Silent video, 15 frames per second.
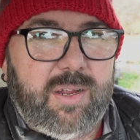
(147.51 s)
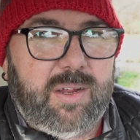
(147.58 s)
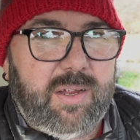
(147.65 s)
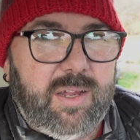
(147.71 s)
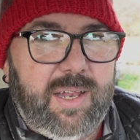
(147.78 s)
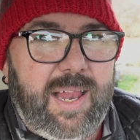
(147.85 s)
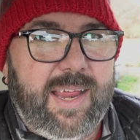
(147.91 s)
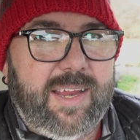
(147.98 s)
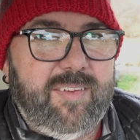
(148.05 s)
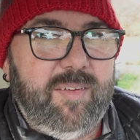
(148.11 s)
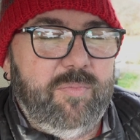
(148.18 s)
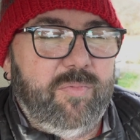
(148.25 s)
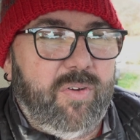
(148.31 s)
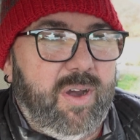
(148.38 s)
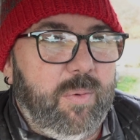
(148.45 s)

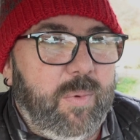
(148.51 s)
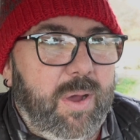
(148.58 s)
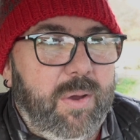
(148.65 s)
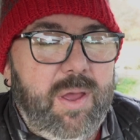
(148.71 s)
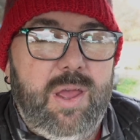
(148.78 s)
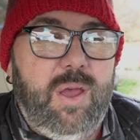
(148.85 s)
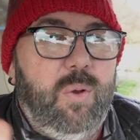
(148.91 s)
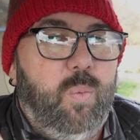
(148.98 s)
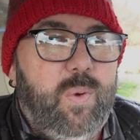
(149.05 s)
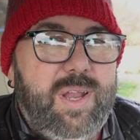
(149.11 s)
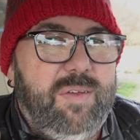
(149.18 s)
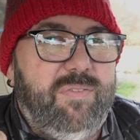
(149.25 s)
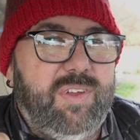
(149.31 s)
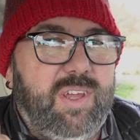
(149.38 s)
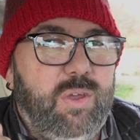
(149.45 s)
collecting very well. We
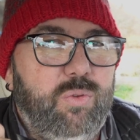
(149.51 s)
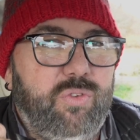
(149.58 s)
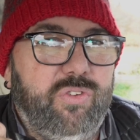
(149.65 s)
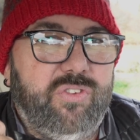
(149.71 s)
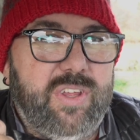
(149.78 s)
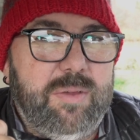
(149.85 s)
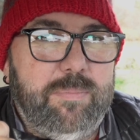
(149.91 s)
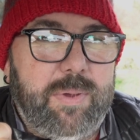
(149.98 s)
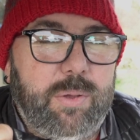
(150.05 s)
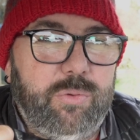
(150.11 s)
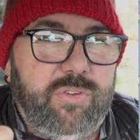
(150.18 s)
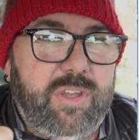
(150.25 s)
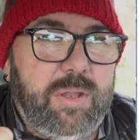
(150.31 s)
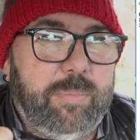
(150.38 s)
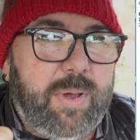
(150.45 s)
never use the seat
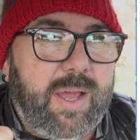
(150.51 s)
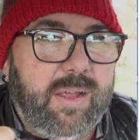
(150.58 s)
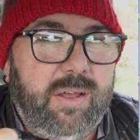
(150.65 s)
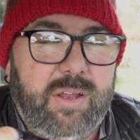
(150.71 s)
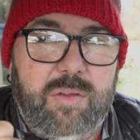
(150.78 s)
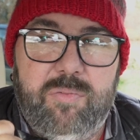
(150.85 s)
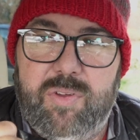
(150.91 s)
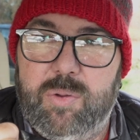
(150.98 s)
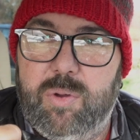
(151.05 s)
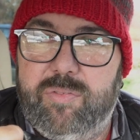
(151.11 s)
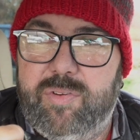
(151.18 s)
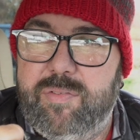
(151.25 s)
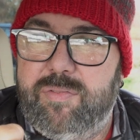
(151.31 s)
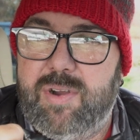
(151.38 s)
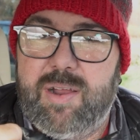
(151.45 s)
belts in the back. I don't think I've
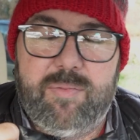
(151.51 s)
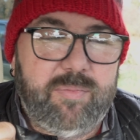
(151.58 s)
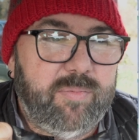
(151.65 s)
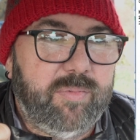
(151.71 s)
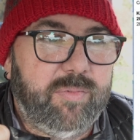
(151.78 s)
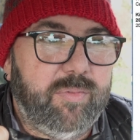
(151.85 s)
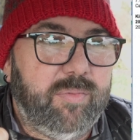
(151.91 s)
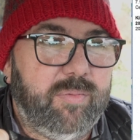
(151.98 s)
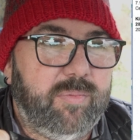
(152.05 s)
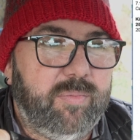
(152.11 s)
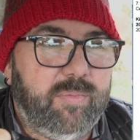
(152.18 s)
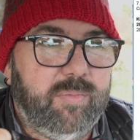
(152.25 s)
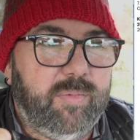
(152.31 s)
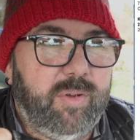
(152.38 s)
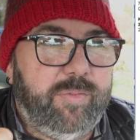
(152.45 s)
ever had
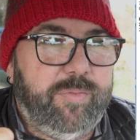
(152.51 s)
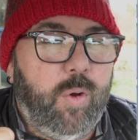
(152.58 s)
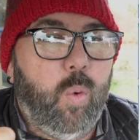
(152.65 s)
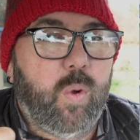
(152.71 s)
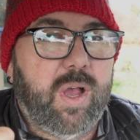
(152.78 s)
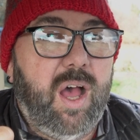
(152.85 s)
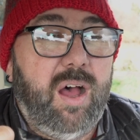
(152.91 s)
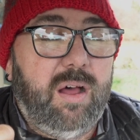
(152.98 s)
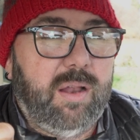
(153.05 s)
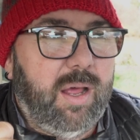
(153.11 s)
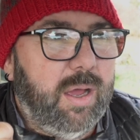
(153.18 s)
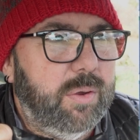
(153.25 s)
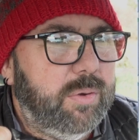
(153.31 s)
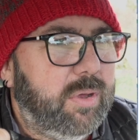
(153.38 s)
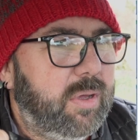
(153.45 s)
a full
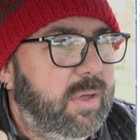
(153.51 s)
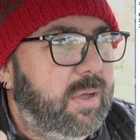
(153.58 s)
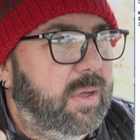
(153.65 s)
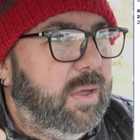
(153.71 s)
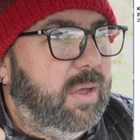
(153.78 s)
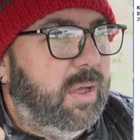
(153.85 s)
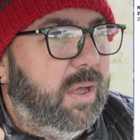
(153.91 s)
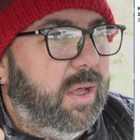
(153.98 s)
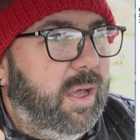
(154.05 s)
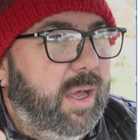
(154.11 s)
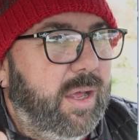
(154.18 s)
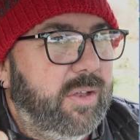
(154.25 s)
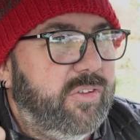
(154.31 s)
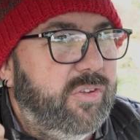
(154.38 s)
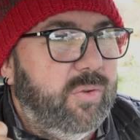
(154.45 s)
carload
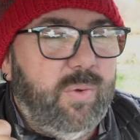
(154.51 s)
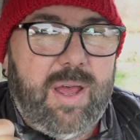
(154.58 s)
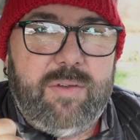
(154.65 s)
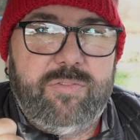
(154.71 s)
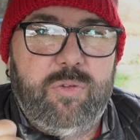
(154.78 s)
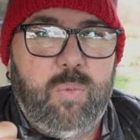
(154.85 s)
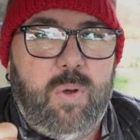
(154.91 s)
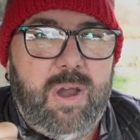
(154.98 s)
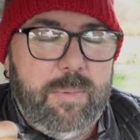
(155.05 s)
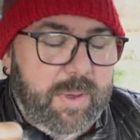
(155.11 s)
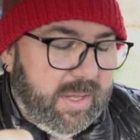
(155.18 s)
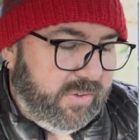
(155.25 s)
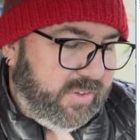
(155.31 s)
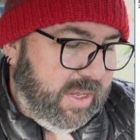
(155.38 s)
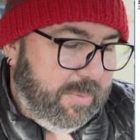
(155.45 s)
to have to worry
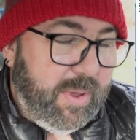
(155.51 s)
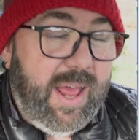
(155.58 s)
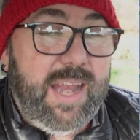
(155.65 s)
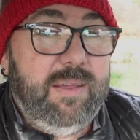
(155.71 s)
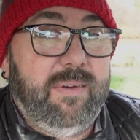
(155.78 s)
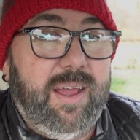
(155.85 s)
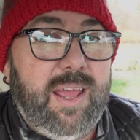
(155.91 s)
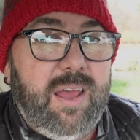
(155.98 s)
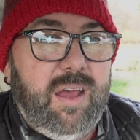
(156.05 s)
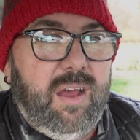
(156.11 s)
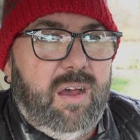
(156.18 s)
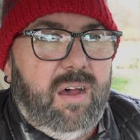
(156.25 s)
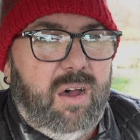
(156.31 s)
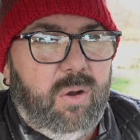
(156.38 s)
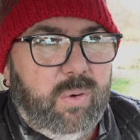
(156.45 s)
about the seat. But anyway,
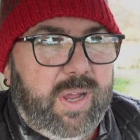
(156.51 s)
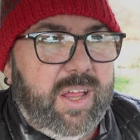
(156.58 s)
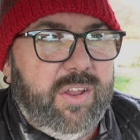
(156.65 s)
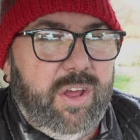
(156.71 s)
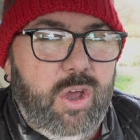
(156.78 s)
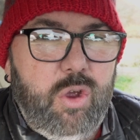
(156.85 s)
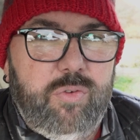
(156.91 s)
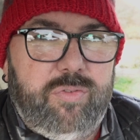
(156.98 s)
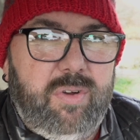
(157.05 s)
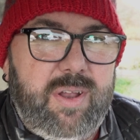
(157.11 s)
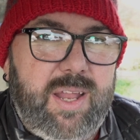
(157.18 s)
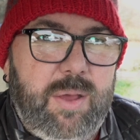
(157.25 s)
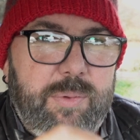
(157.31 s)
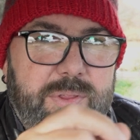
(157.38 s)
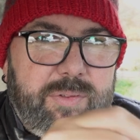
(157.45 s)
I'll get the Hoover in
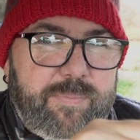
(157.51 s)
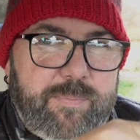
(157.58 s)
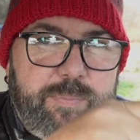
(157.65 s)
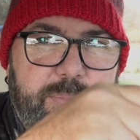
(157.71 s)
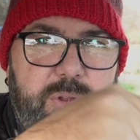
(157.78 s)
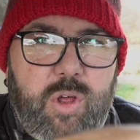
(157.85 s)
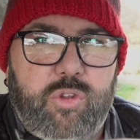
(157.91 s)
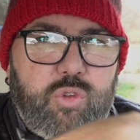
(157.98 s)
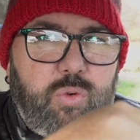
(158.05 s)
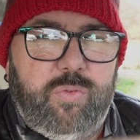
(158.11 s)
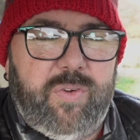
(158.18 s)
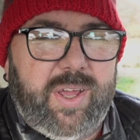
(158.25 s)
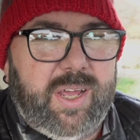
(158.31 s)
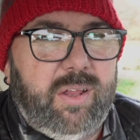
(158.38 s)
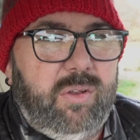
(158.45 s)
there with the nozzle
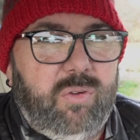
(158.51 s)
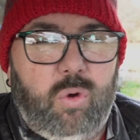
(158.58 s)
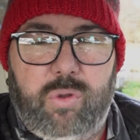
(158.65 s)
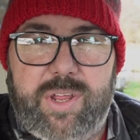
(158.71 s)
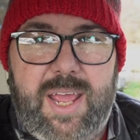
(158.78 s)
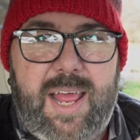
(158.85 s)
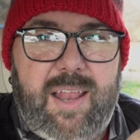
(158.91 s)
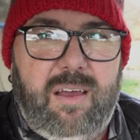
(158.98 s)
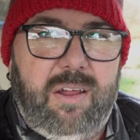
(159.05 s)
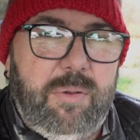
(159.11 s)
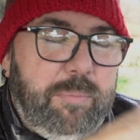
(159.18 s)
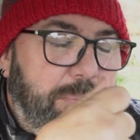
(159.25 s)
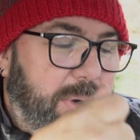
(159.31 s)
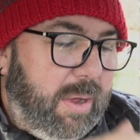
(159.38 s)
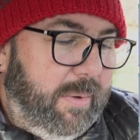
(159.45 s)
thing or the airline
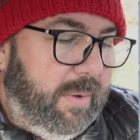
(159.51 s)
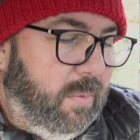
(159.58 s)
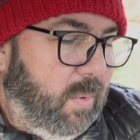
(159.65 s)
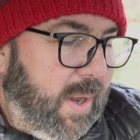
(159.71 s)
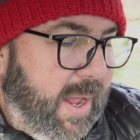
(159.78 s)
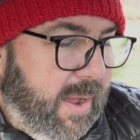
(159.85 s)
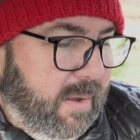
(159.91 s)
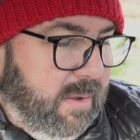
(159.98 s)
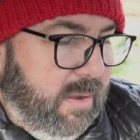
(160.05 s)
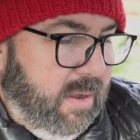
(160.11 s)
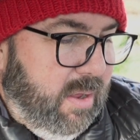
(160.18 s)
and blow it all out.